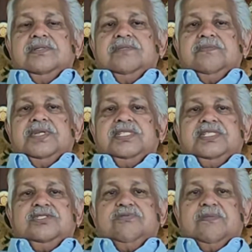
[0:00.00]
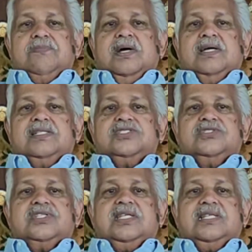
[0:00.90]
patients from higher
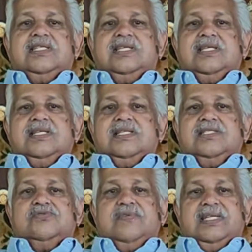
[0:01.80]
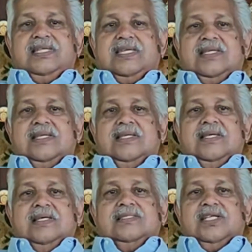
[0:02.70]
society is waiting.
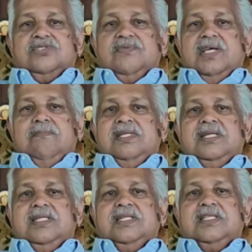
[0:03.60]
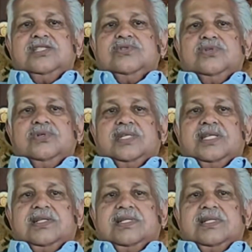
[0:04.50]
That's why many dentists do not
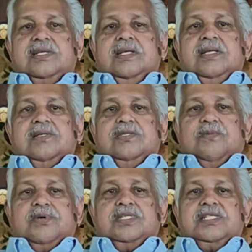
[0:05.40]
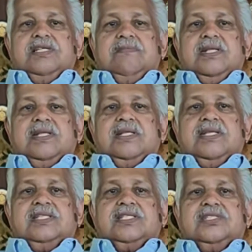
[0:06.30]
treat the potentially malignant
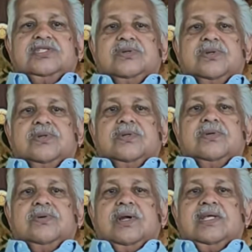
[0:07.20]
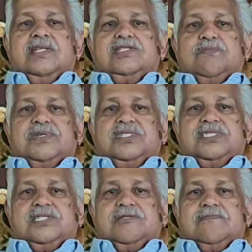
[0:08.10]
lesions or oral cancer patients.